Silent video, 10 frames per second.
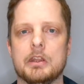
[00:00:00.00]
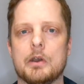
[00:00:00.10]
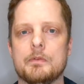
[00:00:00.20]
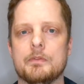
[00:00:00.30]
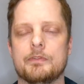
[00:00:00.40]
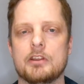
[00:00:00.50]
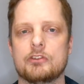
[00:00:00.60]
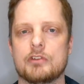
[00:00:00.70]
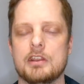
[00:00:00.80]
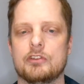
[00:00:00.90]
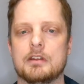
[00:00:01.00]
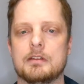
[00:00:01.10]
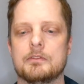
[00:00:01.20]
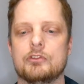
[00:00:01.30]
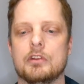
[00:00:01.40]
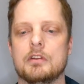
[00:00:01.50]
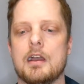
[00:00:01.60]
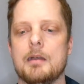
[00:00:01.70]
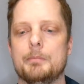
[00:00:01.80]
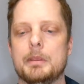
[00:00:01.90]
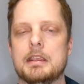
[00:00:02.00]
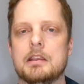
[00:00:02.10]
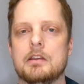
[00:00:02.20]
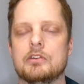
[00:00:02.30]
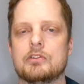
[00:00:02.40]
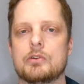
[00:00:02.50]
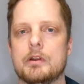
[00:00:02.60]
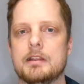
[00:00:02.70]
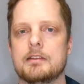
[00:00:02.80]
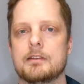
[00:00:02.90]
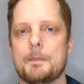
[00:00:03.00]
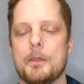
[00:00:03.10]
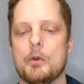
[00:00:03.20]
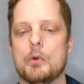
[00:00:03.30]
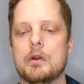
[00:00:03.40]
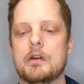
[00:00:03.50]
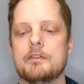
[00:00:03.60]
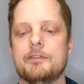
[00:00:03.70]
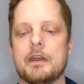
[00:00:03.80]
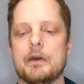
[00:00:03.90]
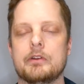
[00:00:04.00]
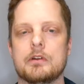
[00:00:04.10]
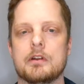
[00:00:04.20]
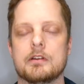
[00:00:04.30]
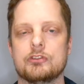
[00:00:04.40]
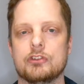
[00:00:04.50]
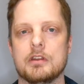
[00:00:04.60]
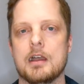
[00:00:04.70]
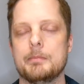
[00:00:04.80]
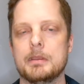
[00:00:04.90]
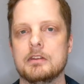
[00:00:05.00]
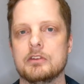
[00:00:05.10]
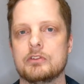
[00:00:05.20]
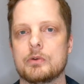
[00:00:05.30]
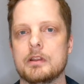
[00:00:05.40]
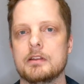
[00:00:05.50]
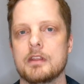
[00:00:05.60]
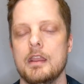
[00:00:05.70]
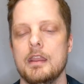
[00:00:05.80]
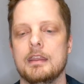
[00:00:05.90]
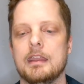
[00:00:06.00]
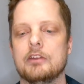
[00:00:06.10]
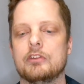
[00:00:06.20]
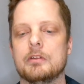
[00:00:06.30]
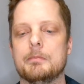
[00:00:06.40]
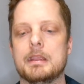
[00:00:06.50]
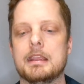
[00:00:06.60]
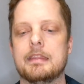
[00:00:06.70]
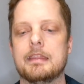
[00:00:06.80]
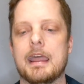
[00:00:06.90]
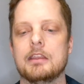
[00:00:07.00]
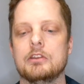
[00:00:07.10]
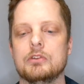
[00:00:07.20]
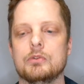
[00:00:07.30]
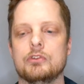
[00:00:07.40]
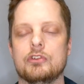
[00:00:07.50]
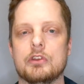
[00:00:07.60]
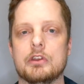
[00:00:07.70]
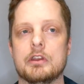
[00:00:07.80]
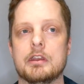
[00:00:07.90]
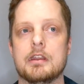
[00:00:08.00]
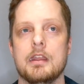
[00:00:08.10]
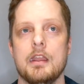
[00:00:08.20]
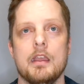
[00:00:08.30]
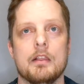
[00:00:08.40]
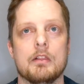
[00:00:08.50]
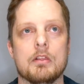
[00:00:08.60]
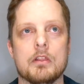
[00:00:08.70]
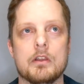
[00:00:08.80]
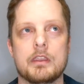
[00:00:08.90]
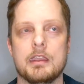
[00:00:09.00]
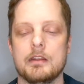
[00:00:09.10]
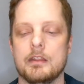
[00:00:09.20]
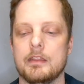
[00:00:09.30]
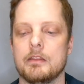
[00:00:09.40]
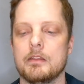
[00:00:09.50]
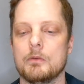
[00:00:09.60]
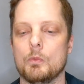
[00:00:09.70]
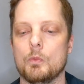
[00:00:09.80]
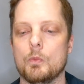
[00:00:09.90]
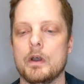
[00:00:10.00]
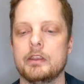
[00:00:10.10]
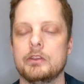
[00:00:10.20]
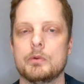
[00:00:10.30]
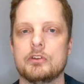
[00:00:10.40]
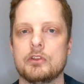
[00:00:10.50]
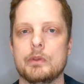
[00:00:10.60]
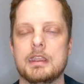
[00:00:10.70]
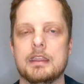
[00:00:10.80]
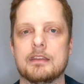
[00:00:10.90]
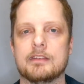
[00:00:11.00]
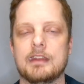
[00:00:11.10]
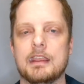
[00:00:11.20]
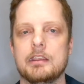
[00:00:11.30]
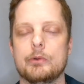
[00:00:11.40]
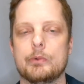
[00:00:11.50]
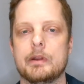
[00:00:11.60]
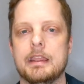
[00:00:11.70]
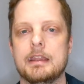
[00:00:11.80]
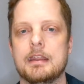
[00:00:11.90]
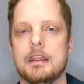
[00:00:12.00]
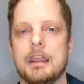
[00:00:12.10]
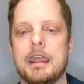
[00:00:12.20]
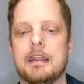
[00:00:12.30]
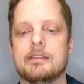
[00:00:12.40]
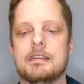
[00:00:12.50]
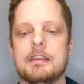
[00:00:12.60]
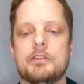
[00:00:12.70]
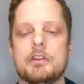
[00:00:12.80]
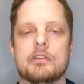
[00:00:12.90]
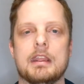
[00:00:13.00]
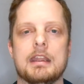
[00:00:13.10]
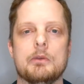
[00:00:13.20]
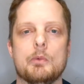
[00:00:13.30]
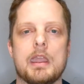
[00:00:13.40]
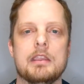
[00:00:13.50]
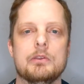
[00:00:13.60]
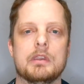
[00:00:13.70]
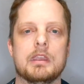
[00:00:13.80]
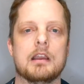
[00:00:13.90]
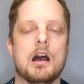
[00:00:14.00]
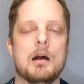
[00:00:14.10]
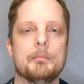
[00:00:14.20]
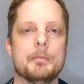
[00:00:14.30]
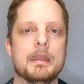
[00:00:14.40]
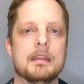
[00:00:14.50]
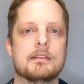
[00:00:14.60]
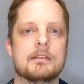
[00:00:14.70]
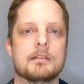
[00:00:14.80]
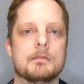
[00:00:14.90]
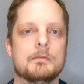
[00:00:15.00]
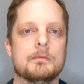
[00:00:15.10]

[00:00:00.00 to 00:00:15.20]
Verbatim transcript: you know, frustration should not be a deterrent, or failure should not be a deterrent. It should mean that you should look at what you were doing and the state you were in and see if there's any way you can complement